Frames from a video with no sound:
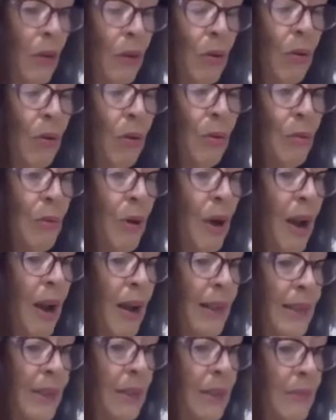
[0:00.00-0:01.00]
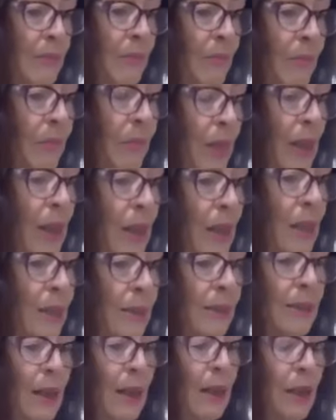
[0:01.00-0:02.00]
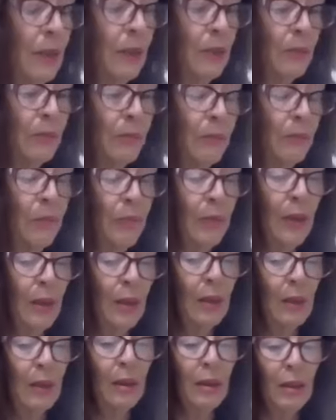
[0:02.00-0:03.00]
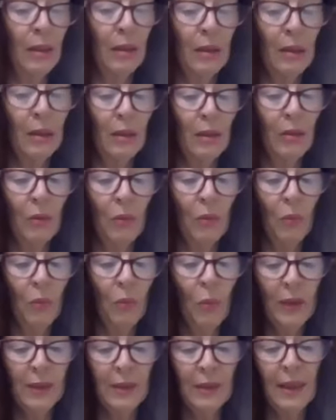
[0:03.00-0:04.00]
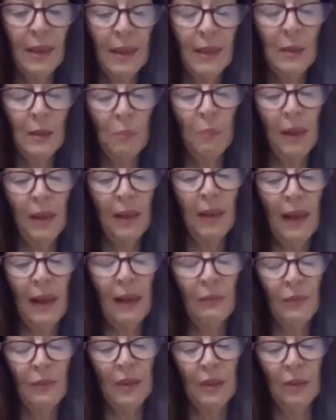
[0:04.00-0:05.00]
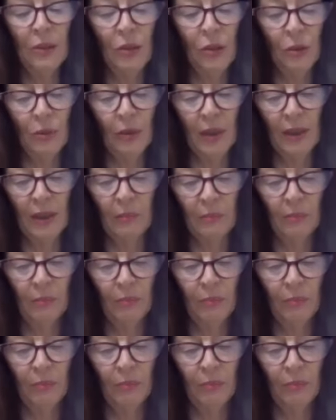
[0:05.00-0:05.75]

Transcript: All right. So, what's his beloved doing?